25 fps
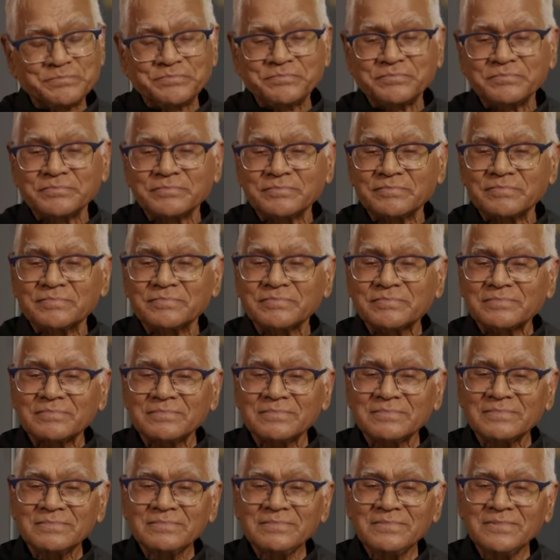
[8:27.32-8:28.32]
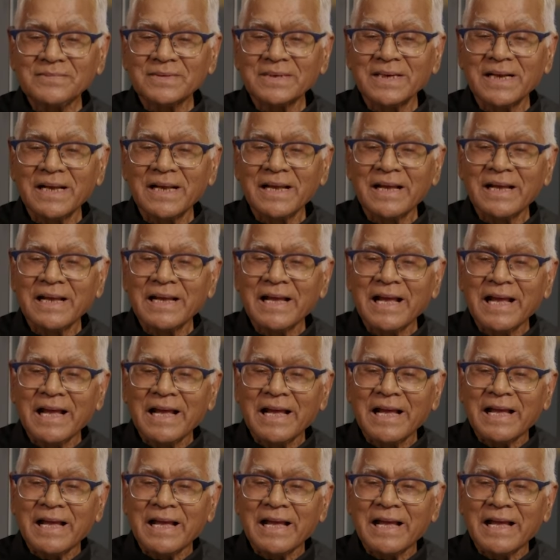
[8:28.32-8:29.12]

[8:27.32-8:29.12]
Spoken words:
Nothing is said.